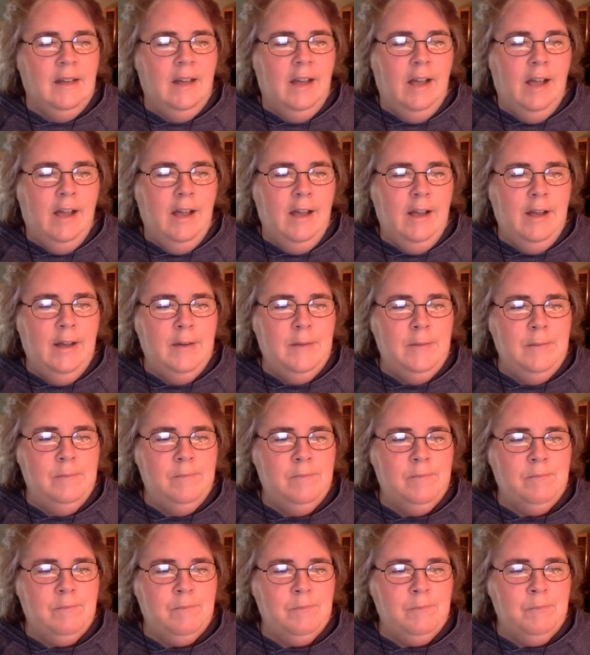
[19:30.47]

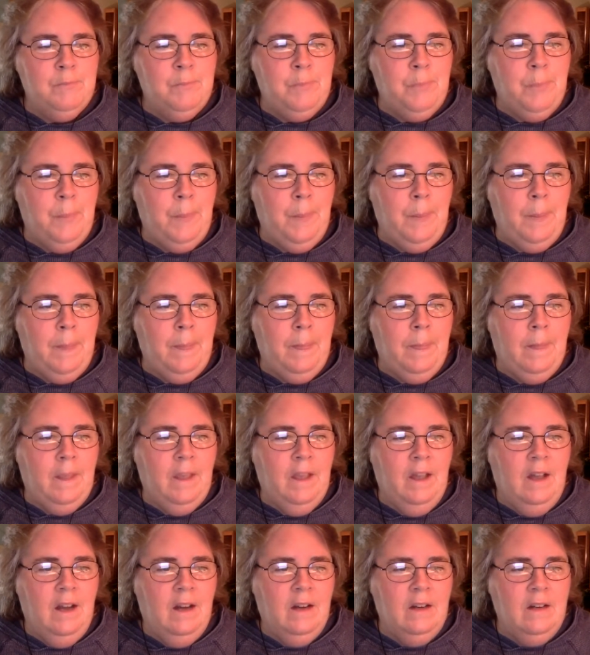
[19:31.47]

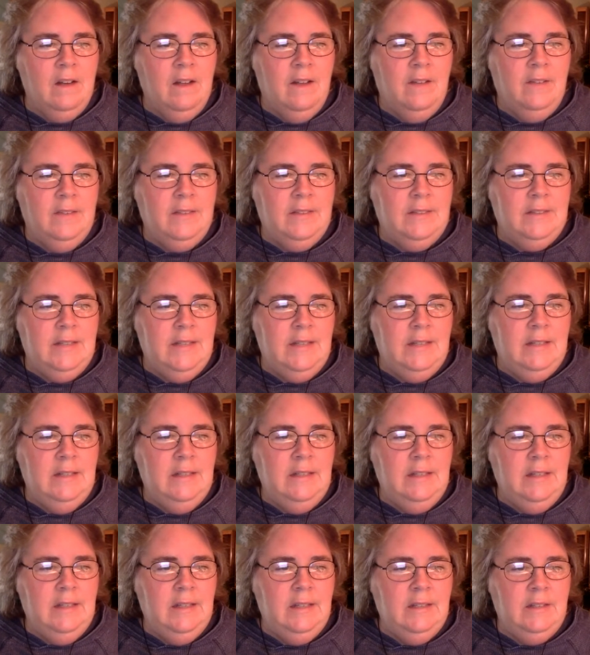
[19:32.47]
Harden out the
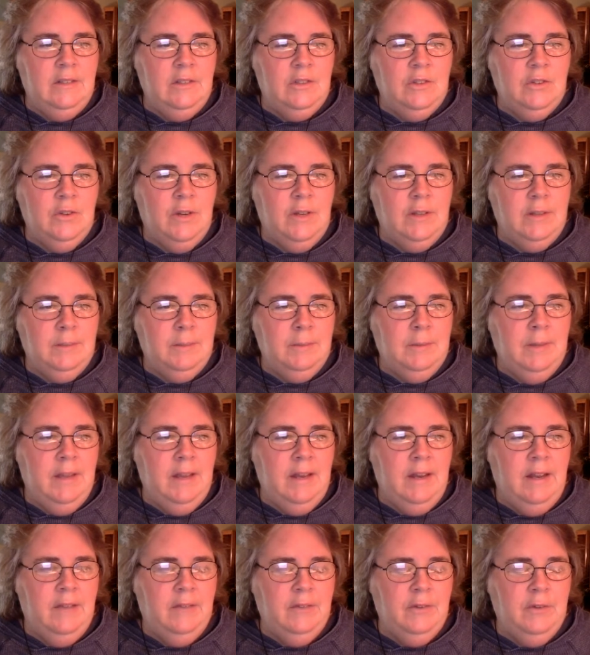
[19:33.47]
seedlings,
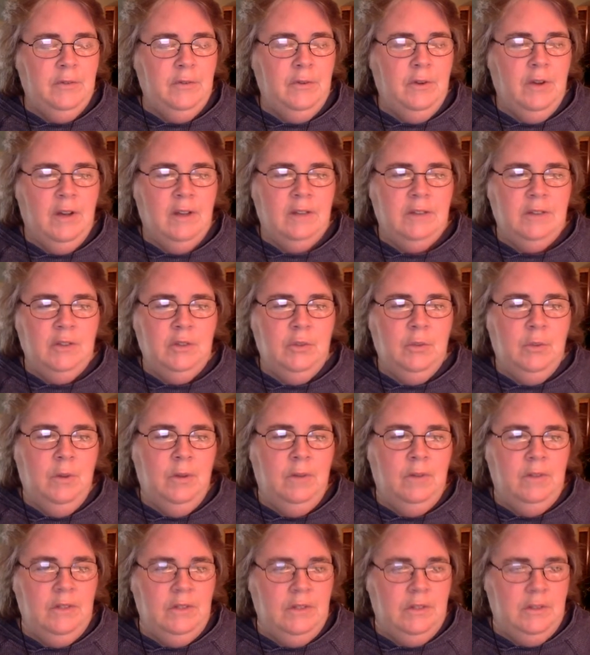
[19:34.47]
transplant after frost
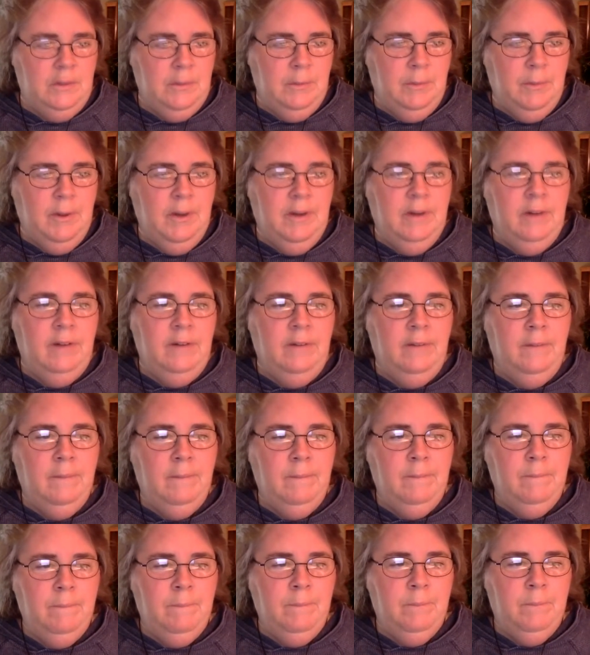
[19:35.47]
12 inches apart.
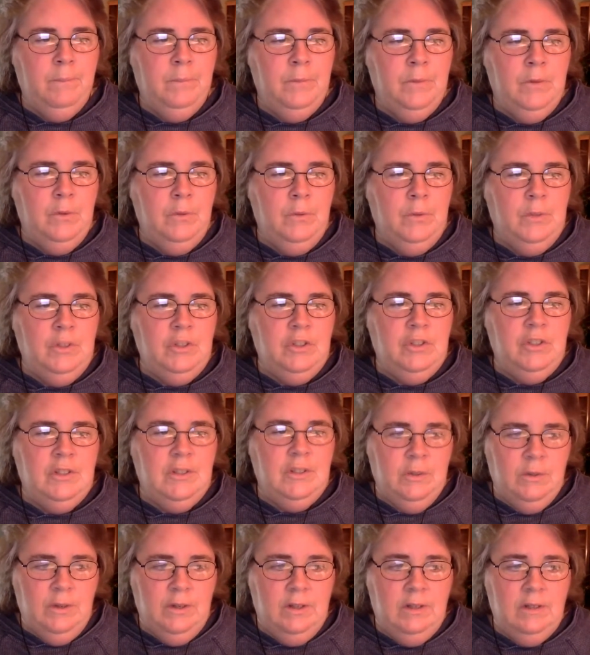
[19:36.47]
Rich
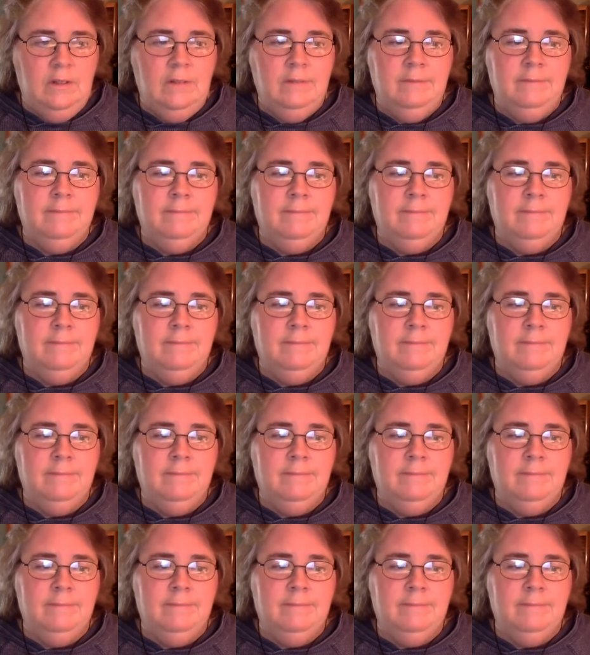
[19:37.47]
soil.